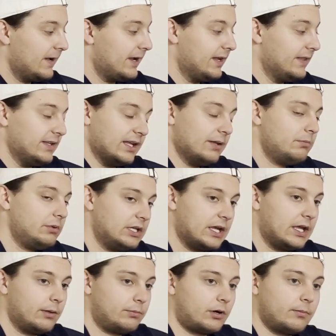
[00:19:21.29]
In the
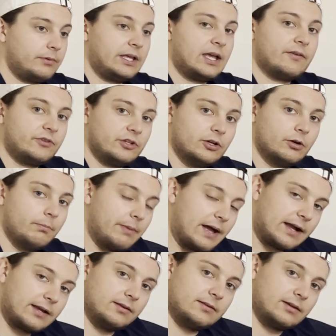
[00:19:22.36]
NBA, I probably have to go
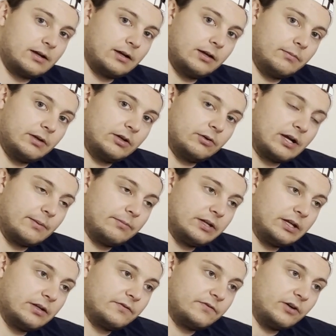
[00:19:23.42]
back in time and grab
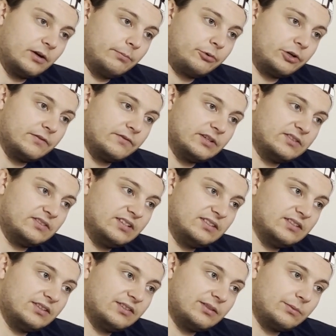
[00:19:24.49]
data from previous
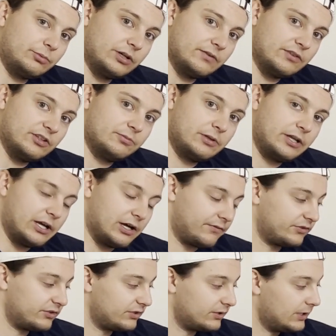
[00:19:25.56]
seasons and previous
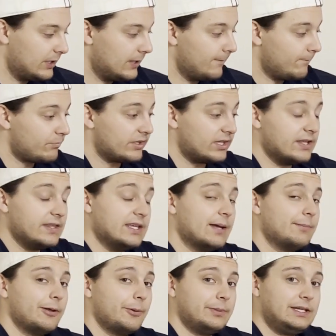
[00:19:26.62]
playoffs. In the
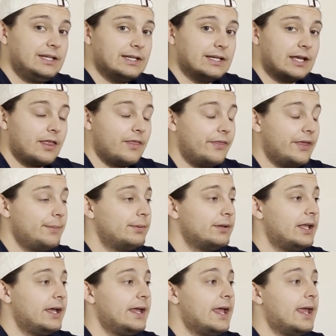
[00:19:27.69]
MLB, they
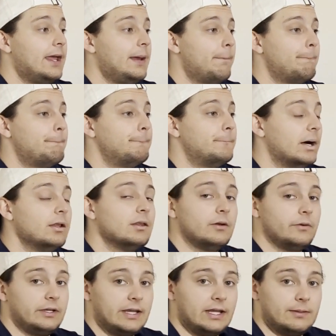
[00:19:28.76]
play a
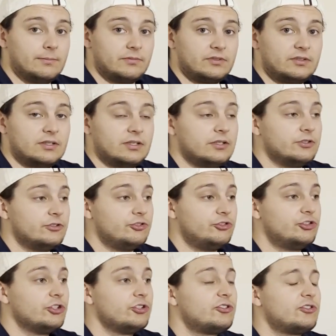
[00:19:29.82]
buttload of games,
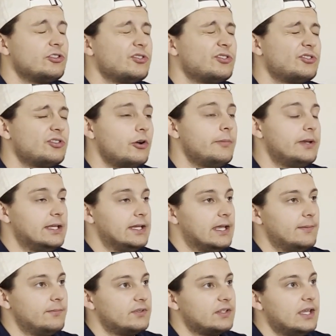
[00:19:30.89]
just so many
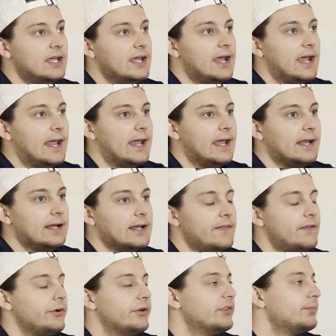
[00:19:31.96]
games. And
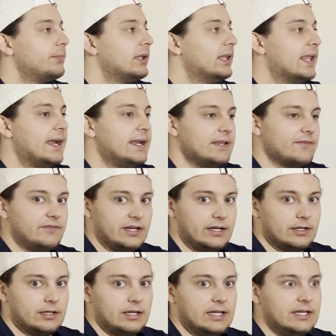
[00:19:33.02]
there is plenty of
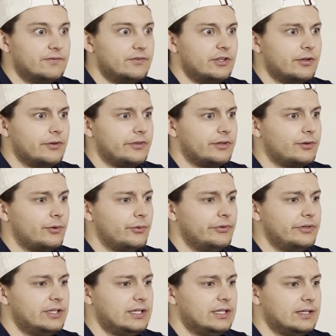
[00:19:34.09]
data, even though they're
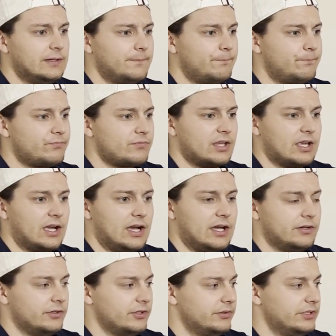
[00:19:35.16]
only, I
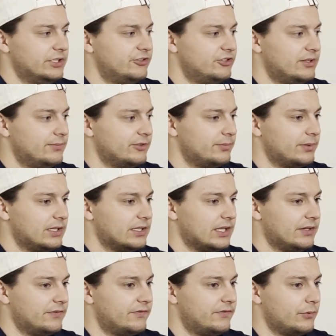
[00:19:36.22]
don't know, each team has played
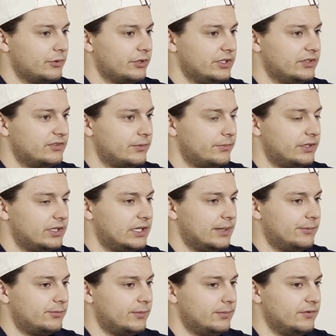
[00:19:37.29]
like 40 something
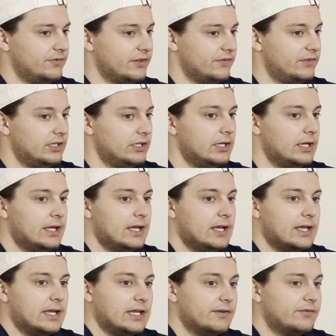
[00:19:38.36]
games, maybe 50.
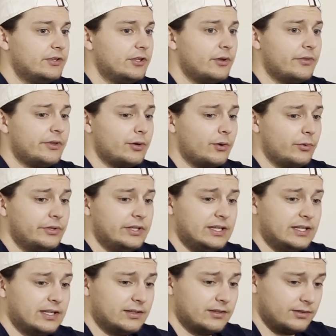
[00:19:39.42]
Even though they're
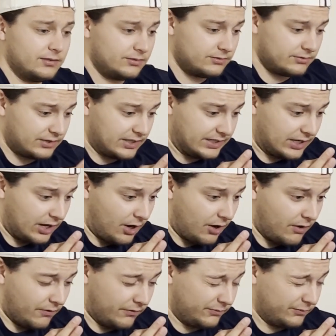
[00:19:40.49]
only like
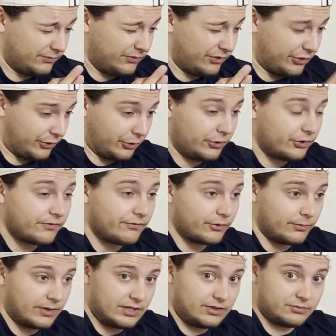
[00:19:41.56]
a third of the
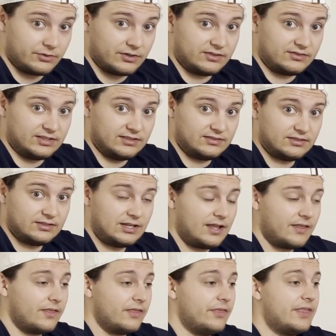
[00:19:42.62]
way through the season,
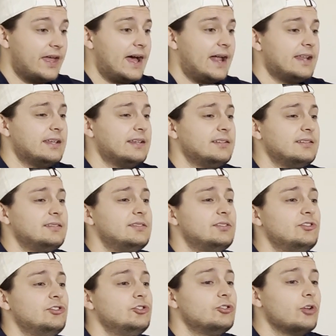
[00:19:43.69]
That is
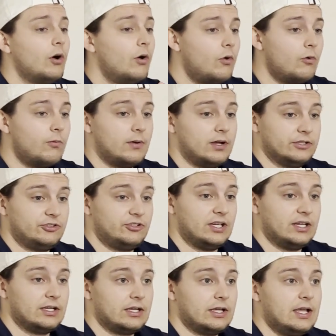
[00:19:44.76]
so much
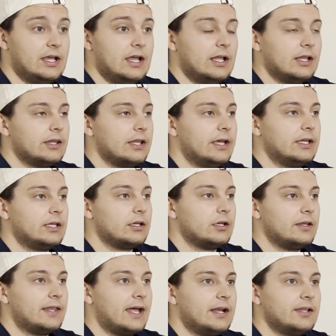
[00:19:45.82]
data. Like
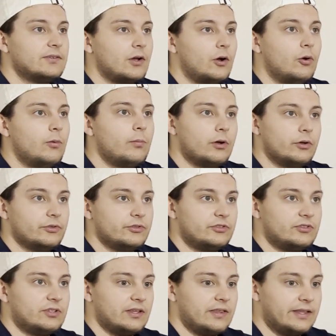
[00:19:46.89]
that is
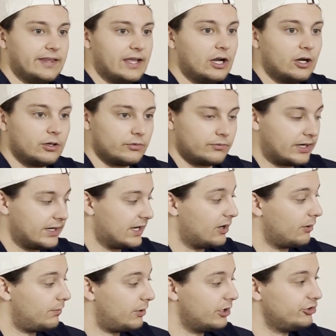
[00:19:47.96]
almost they are right
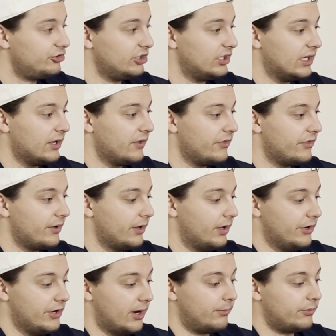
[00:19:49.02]
now pushing the
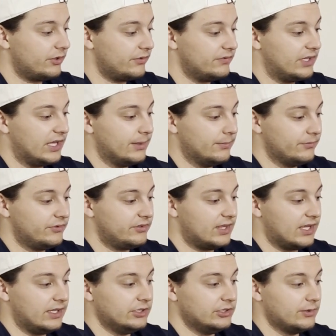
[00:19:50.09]
number of games
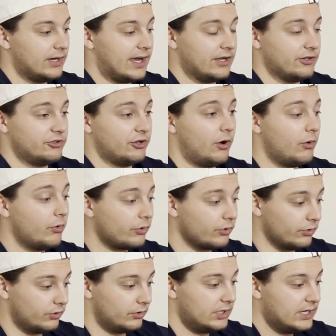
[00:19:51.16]
that you had
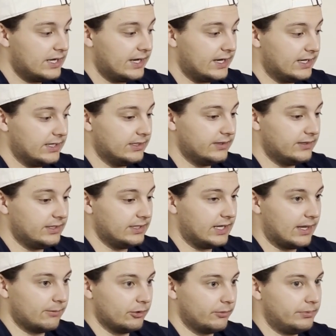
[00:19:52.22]
total in the
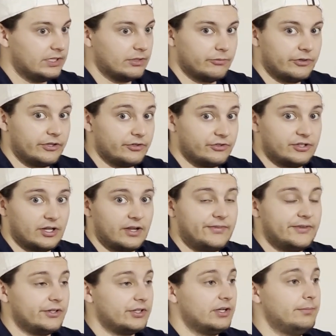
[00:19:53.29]
MLB, and when they're done,
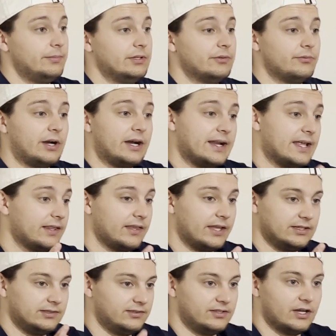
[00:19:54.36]
they're going to be right at
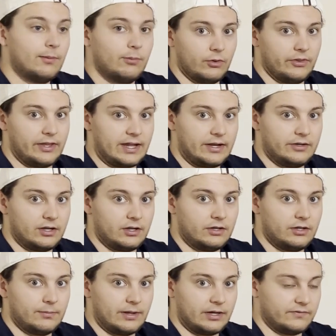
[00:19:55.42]
like double that
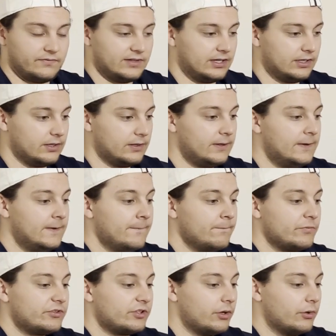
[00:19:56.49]
amount of data.
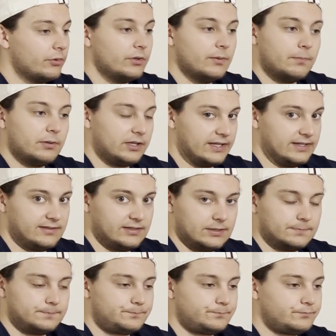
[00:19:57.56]
So plenty.
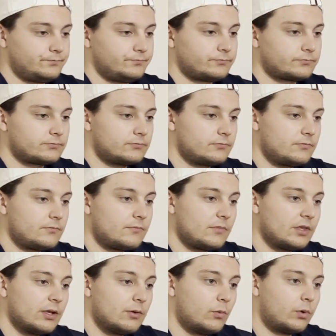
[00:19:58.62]

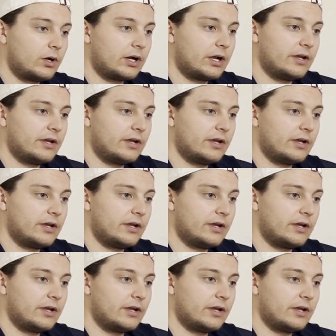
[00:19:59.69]
Where